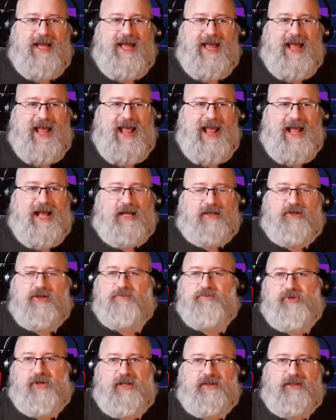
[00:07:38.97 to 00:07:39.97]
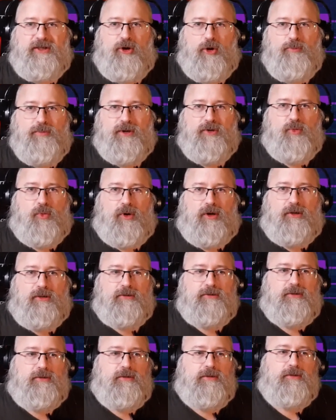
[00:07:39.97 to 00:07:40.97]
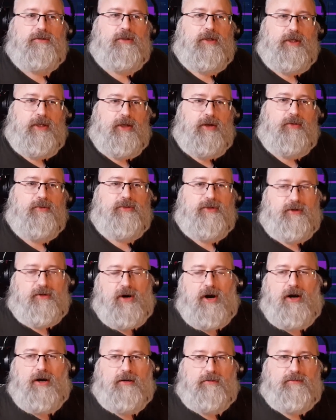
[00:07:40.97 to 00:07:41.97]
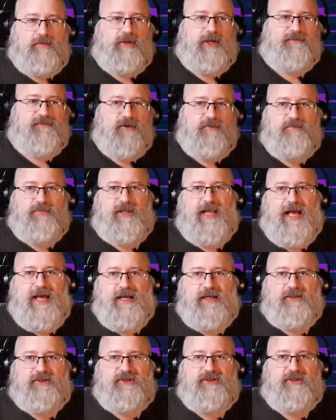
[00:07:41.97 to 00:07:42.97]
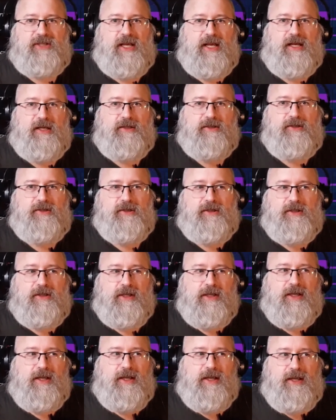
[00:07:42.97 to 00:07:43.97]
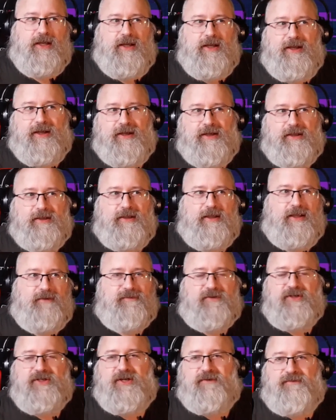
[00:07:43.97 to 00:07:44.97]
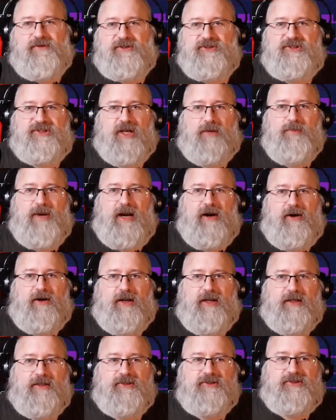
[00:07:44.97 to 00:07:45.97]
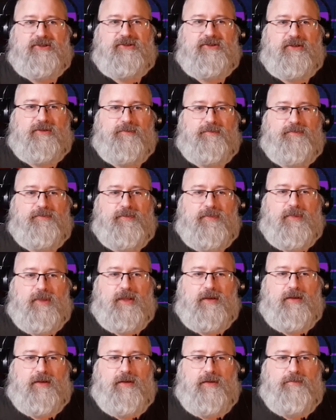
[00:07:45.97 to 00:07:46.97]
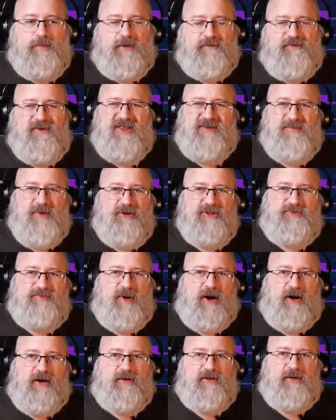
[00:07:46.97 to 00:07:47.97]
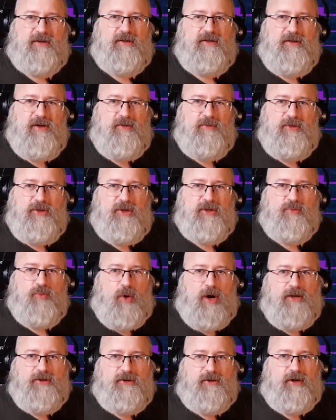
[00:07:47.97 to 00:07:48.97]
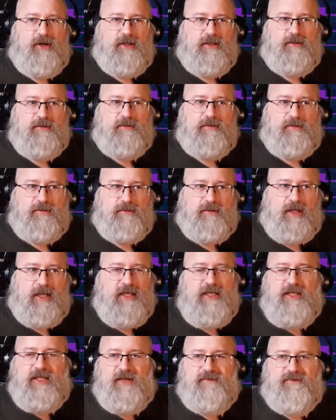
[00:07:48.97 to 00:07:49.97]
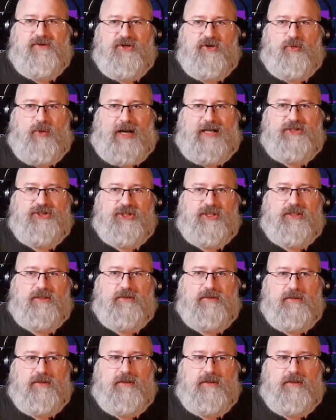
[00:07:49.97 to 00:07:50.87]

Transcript: and completely open world. There are different planets and even different sub-areas. But for the most part, you can wander in any given direction